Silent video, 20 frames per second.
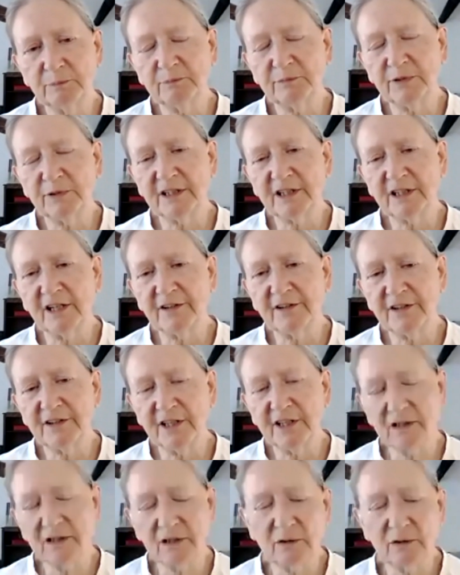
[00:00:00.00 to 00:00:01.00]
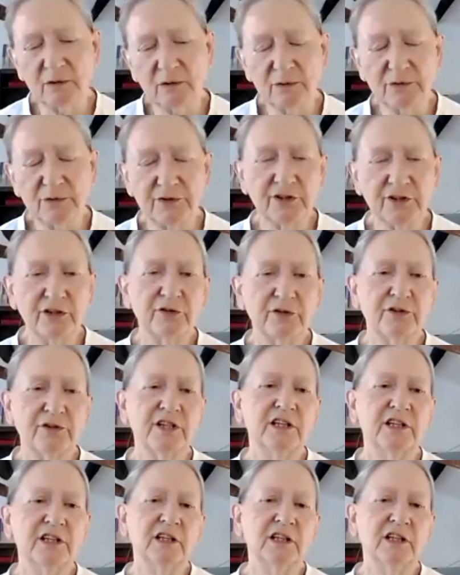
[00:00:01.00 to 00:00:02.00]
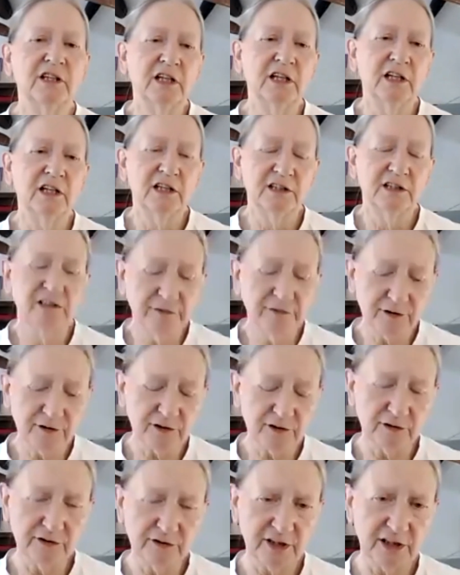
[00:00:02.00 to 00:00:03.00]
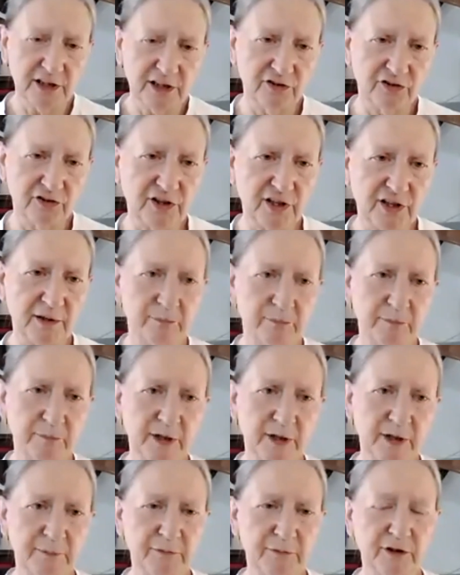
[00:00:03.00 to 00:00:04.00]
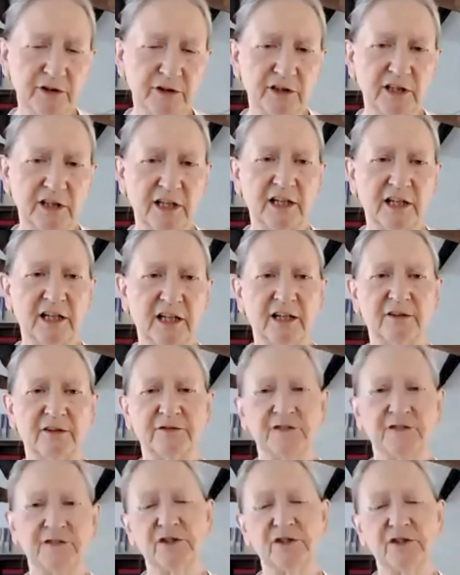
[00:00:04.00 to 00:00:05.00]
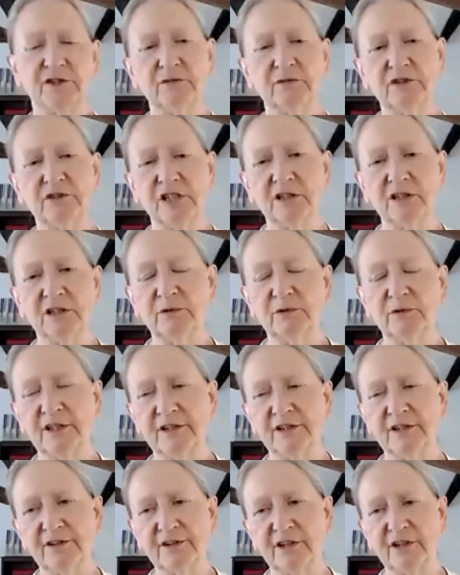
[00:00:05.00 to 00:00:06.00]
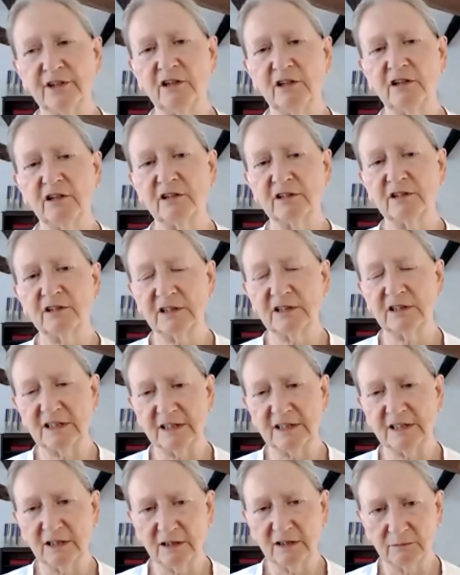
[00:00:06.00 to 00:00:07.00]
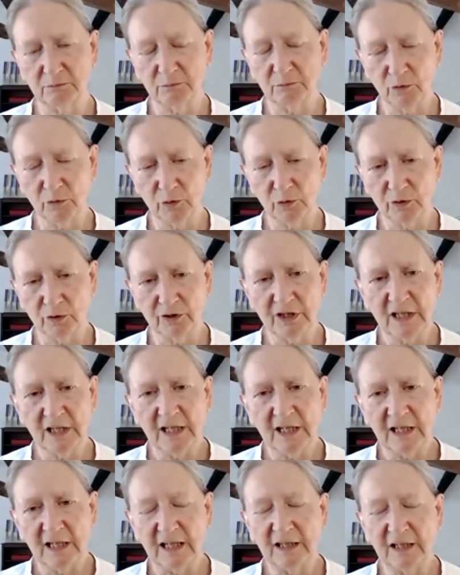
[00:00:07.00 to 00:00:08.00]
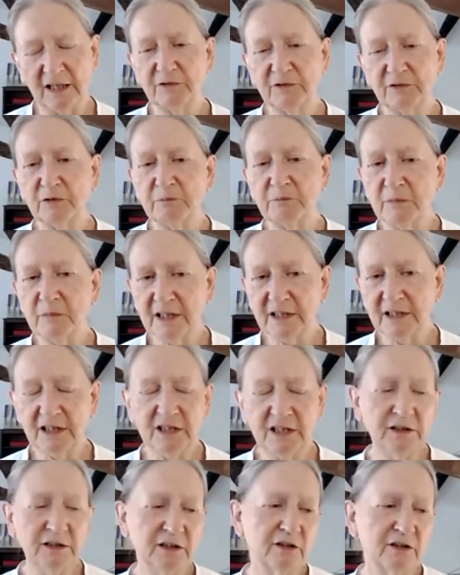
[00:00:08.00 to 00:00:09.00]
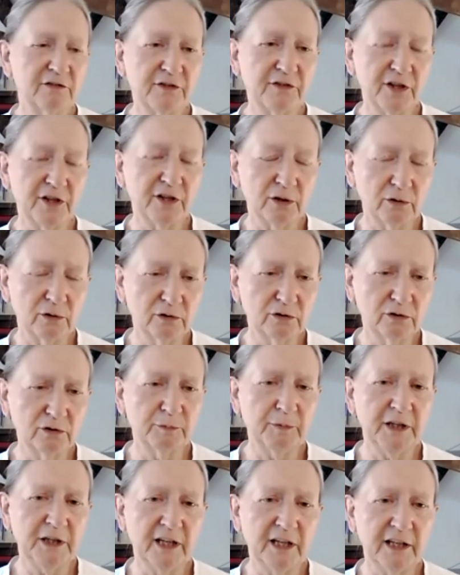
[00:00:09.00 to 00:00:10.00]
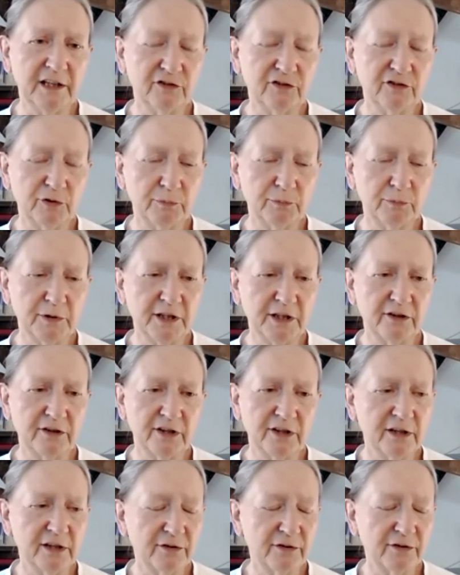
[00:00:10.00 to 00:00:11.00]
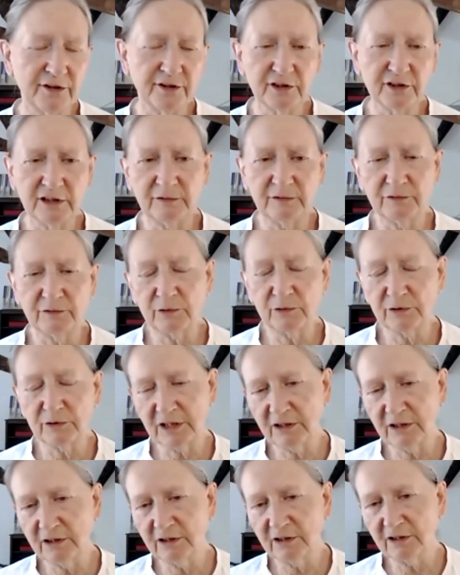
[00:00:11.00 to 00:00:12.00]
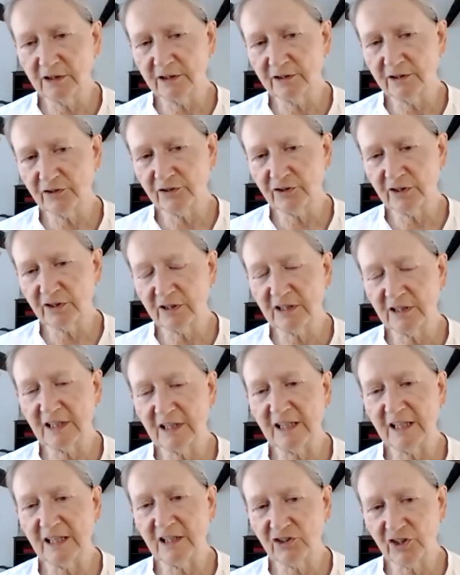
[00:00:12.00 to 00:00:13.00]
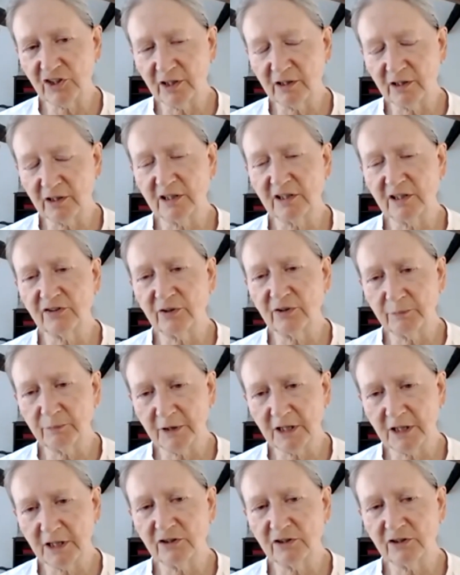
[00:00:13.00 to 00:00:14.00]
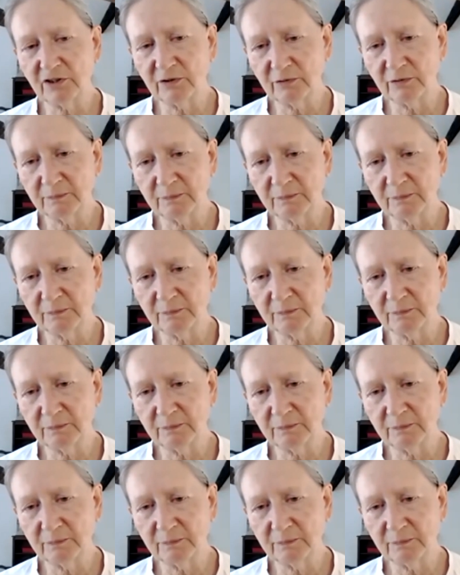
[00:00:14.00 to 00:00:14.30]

But I think also the difficulties that people have to deal with are getting more. And for many of the old BKs who've been around 30, 40 years, aging is a big issue.